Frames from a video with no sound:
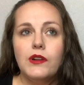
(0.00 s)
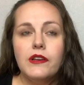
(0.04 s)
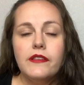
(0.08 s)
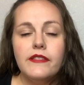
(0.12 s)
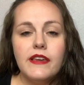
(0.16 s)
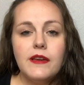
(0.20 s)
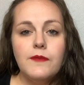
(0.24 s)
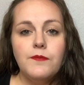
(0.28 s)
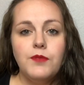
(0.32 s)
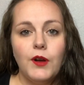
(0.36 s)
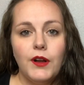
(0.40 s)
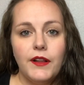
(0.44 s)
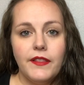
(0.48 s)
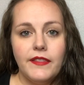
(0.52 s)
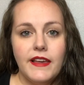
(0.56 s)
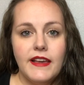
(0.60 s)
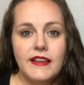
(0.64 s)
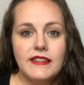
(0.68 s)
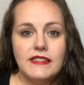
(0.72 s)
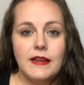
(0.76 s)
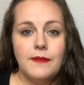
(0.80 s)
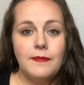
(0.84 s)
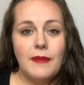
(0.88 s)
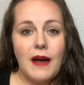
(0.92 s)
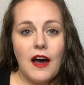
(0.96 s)
the important
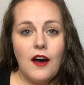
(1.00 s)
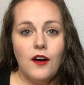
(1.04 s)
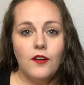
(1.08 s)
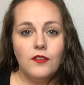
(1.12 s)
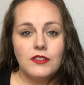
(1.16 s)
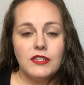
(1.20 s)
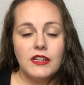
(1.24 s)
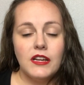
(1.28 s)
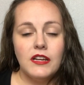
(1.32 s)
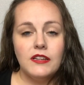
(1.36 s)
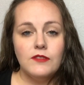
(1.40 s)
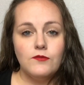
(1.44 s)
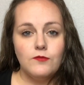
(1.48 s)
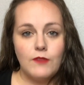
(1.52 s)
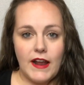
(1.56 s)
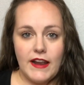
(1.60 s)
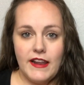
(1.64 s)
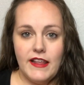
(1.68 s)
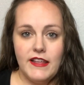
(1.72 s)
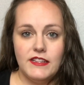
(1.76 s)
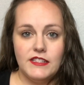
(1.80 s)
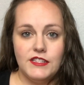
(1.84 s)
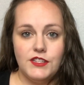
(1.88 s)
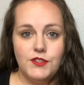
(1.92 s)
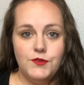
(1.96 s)
things about
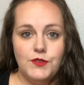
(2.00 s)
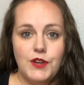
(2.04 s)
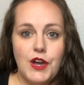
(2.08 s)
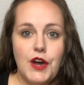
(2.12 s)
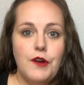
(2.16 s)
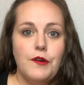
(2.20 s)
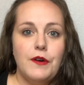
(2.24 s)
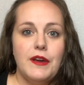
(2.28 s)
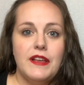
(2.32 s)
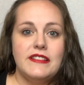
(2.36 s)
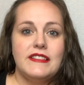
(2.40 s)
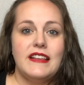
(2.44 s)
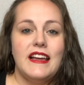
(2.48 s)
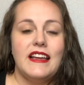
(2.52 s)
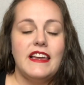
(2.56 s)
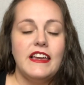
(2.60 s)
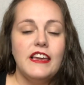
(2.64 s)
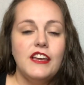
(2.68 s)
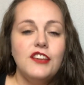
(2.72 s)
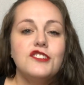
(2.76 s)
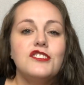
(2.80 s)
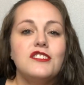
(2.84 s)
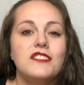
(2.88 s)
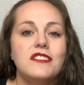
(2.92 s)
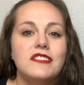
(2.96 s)
Reddit to know is that
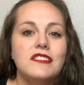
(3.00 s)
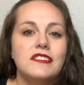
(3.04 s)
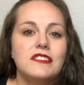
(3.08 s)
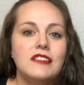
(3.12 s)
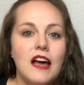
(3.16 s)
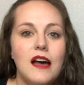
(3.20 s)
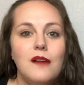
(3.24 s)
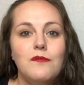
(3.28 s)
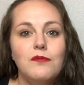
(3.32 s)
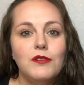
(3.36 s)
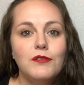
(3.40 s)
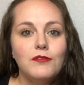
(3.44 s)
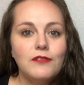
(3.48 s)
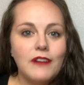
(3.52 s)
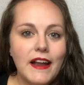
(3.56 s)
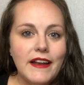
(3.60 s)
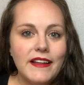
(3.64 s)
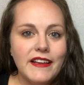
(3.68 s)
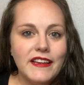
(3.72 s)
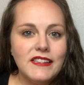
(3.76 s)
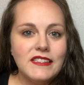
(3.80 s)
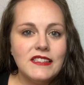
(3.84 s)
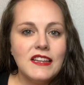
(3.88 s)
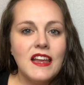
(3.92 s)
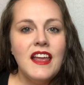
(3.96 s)
each
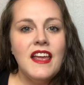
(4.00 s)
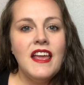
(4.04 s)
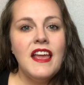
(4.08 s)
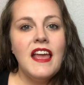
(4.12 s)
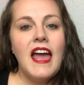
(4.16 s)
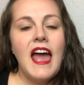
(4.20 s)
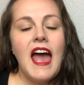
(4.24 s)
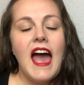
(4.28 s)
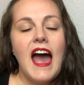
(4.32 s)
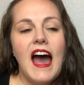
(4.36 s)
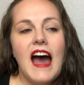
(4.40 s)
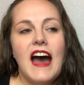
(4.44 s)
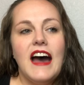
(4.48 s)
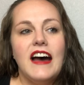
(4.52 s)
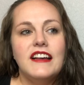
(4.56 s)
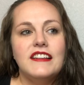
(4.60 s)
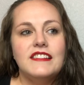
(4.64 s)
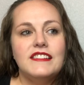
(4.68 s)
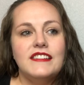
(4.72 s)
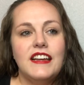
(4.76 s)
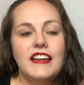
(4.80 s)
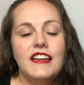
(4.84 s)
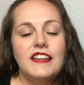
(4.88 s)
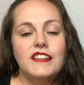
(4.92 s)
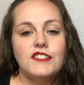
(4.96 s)
subreddit
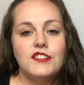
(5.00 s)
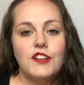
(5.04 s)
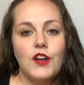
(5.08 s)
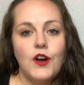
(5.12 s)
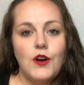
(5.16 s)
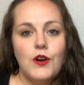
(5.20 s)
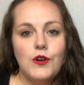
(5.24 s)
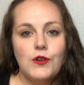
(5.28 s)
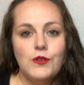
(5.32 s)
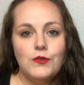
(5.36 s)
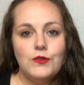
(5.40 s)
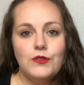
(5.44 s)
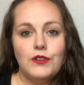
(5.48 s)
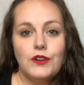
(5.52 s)
has its own